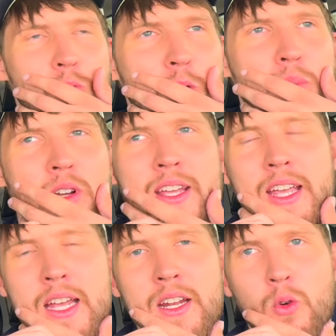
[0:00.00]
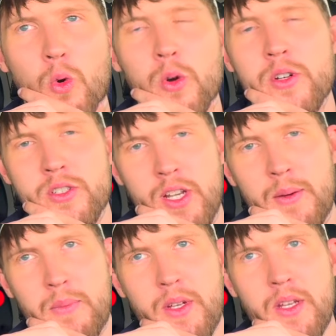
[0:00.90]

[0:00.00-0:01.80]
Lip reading: will put hidden orders up.